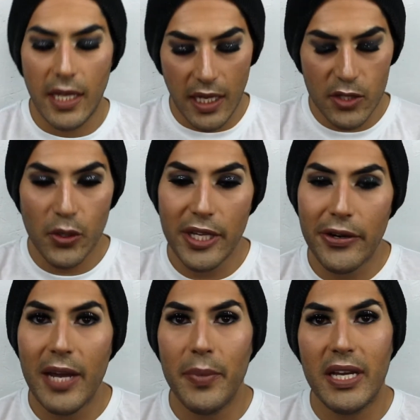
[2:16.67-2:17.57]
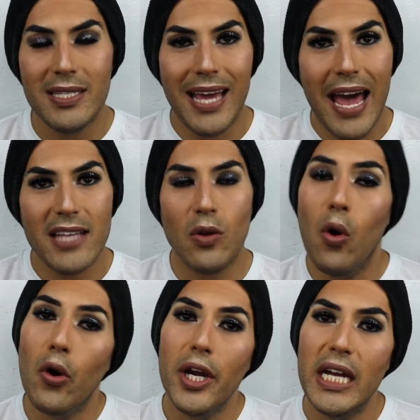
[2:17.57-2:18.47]
It's really great because it has
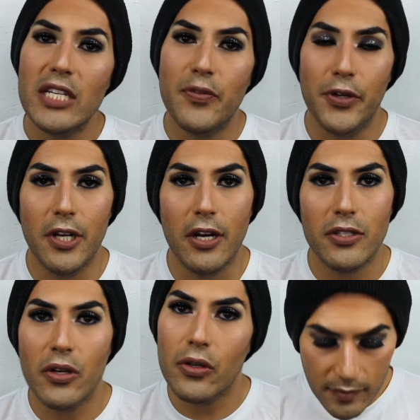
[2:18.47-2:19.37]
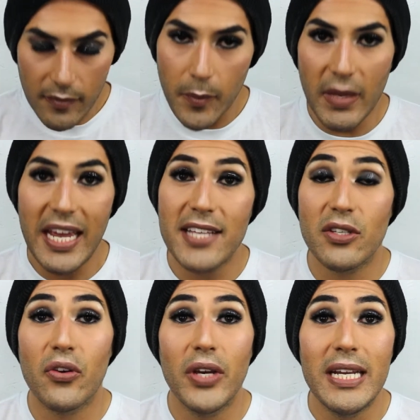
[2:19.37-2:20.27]
orange for dark circles. It has
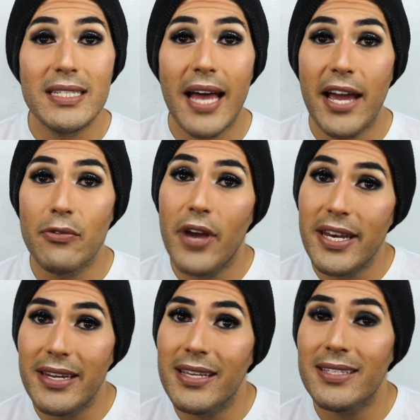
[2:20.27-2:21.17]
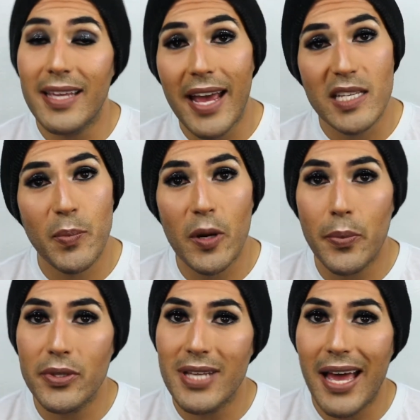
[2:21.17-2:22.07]
green to hide redness. It has
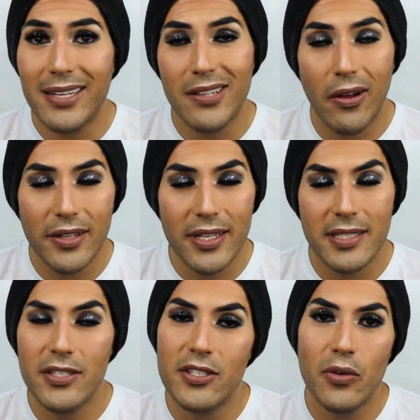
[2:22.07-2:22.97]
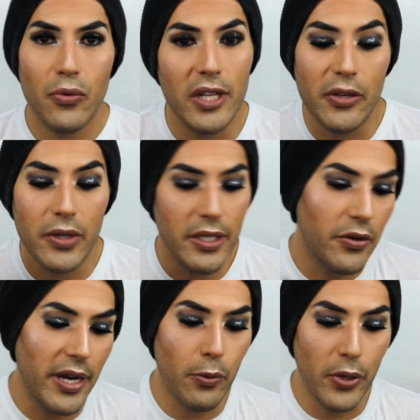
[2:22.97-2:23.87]
purple to hide dullness. It's just a really, really great